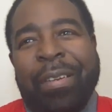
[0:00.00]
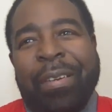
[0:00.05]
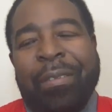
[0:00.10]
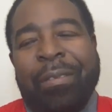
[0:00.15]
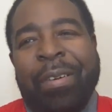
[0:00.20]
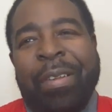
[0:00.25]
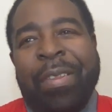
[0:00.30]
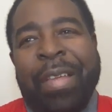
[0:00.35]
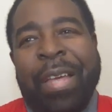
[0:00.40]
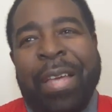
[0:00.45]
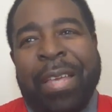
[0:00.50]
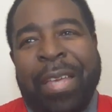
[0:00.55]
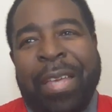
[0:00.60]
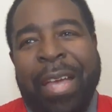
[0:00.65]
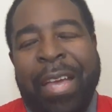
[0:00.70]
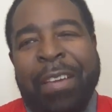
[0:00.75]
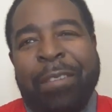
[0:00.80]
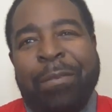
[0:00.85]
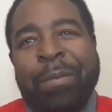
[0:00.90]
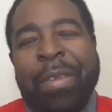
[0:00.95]
when they
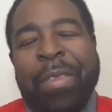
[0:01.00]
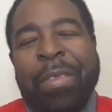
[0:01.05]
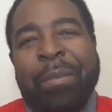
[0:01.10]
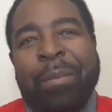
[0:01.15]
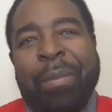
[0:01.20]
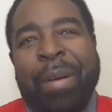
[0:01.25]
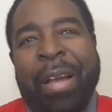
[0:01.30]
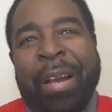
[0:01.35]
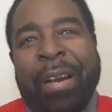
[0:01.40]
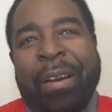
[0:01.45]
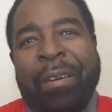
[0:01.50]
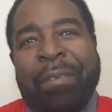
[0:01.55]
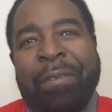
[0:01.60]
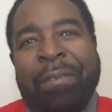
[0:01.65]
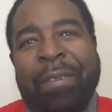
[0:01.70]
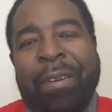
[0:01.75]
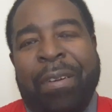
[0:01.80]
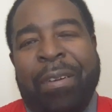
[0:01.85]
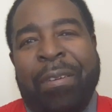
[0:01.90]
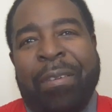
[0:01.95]
gave me the
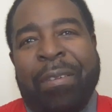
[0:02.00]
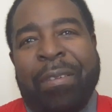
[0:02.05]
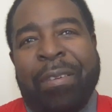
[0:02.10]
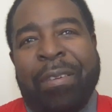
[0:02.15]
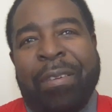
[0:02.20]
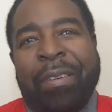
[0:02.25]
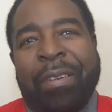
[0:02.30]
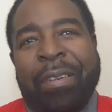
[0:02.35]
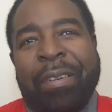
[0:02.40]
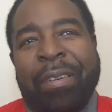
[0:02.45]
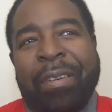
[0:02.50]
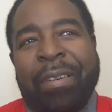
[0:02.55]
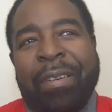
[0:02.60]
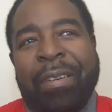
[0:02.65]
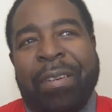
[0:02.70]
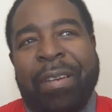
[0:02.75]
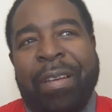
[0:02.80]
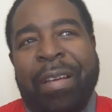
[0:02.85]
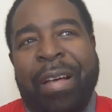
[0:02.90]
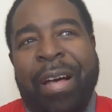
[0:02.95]
microphone,
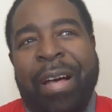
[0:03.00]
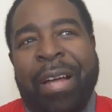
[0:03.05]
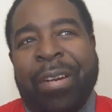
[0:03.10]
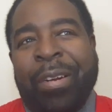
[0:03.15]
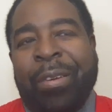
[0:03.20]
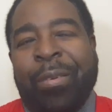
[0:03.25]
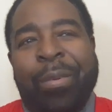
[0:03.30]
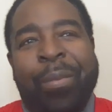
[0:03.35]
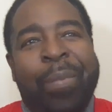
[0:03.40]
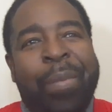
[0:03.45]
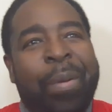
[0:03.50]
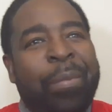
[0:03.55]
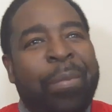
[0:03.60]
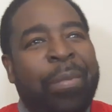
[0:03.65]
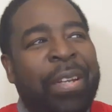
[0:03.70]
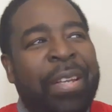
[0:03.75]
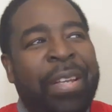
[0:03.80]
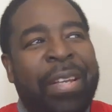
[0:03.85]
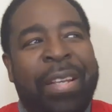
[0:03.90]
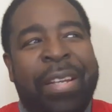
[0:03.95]
I don't
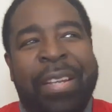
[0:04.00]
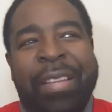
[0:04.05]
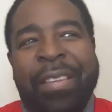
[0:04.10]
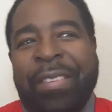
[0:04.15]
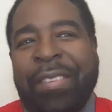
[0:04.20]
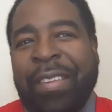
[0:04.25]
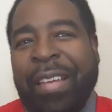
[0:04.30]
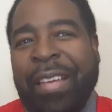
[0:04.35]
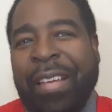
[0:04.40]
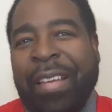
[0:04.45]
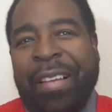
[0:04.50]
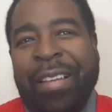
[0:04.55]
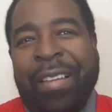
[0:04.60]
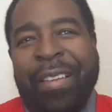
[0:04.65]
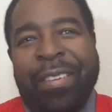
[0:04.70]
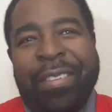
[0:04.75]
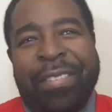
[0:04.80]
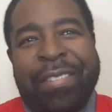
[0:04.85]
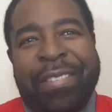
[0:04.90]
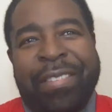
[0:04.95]
remember anything
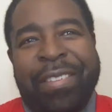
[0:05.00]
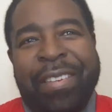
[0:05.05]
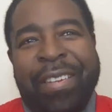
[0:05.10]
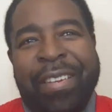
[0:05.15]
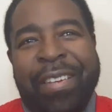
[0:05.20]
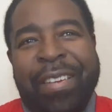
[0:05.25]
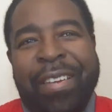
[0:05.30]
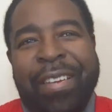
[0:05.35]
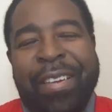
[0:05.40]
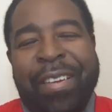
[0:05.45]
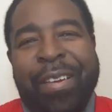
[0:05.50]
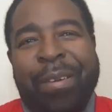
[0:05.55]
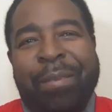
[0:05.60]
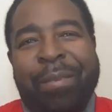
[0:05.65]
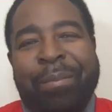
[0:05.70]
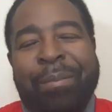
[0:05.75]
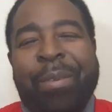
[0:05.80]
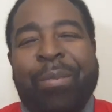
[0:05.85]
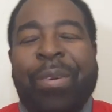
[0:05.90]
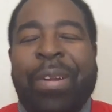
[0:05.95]
else.
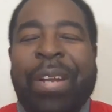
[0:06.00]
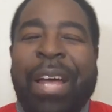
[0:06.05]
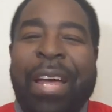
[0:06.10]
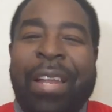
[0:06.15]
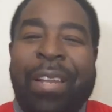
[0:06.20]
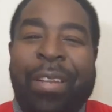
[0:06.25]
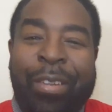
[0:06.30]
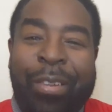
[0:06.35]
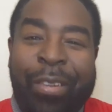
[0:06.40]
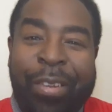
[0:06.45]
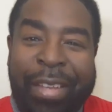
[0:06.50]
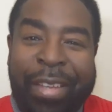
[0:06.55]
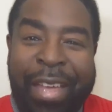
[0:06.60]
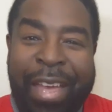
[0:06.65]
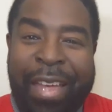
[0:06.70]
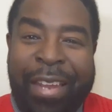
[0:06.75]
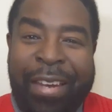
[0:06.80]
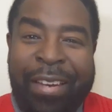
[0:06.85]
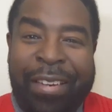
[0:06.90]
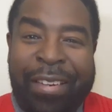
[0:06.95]
But when I look
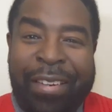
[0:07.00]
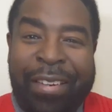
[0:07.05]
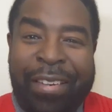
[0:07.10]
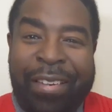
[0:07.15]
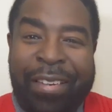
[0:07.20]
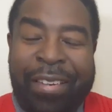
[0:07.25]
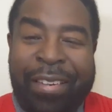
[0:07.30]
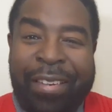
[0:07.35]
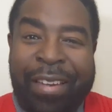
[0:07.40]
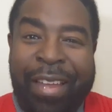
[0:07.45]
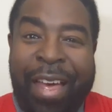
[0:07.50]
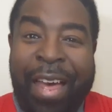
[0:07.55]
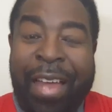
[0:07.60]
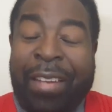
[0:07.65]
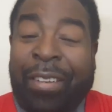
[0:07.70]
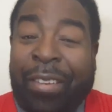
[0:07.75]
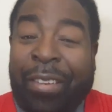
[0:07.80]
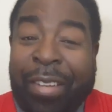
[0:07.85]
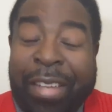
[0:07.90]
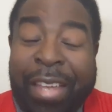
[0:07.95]
at it
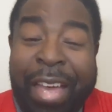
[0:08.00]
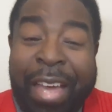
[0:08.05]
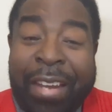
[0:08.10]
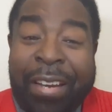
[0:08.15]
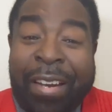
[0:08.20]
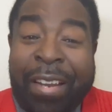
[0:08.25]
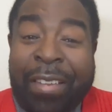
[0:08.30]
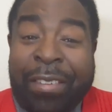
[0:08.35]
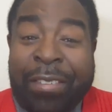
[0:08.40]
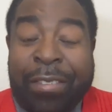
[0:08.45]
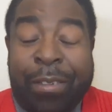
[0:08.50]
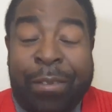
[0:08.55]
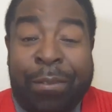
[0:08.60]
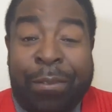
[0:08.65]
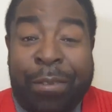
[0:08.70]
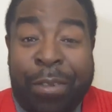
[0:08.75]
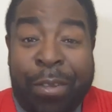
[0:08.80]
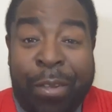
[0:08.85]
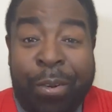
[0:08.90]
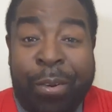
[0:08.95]
as a
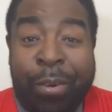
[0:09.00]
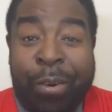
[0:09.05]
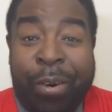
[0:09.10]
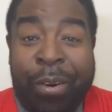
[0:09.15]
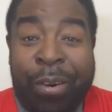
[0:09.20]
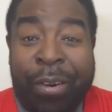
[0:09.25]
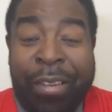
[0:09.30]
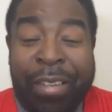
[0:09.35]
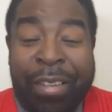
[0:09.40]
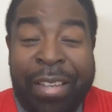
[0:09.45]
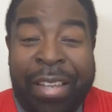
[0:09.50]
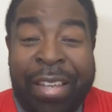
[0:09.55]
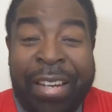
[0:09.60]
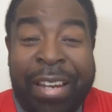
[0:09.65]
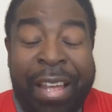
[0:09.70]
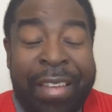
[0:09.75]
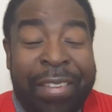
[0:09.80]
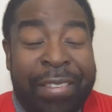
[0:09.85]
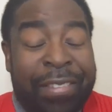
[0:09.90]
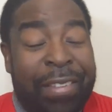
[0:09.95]
viewer, and
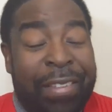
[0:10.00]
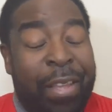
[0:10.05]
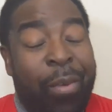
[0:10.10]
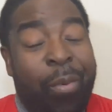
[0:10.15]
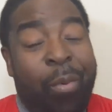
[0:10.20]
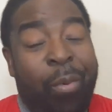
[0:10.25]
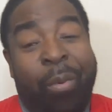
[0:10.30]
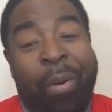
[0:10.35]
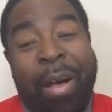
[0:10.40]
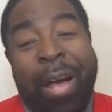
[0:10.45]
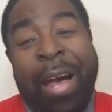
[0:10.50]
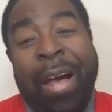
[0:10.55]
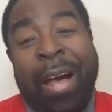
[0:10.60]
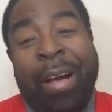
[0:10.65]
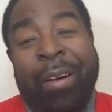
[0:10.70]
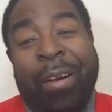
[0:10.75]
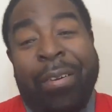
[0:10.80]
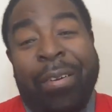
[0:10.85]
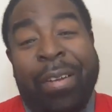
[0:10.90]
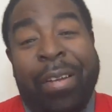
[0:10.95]
I say,
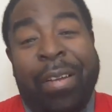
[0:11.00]
wow,